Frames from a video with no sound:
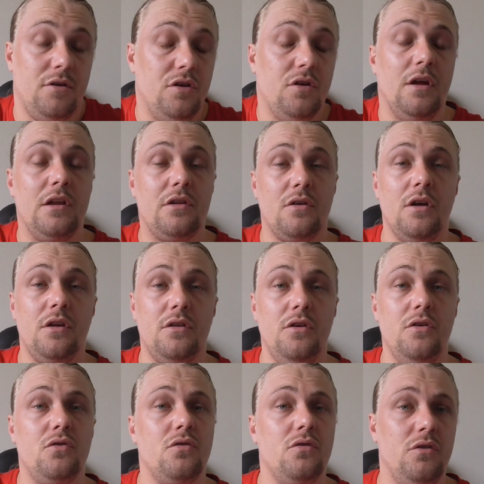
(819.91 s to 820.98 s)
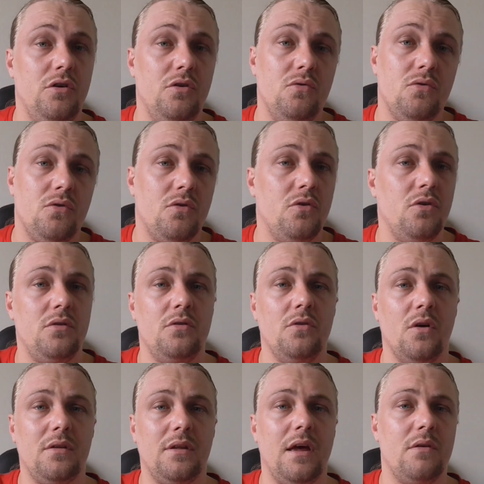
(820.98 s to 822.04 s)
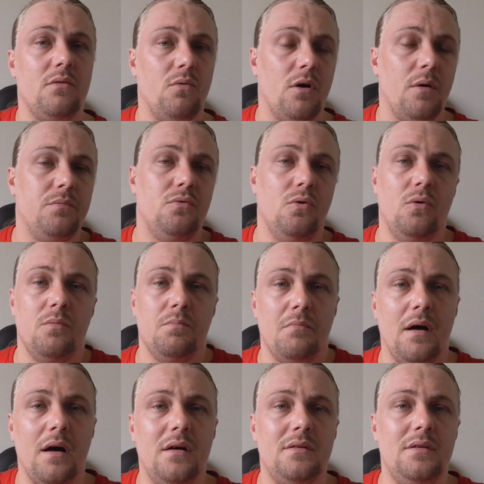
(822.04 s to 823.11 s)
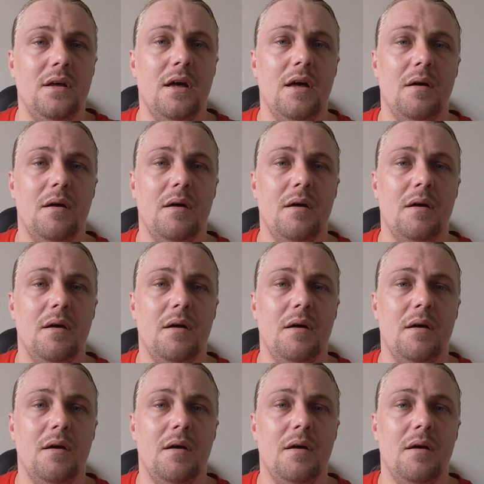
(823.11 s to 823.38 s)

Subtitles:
you could not get robbed or mugged,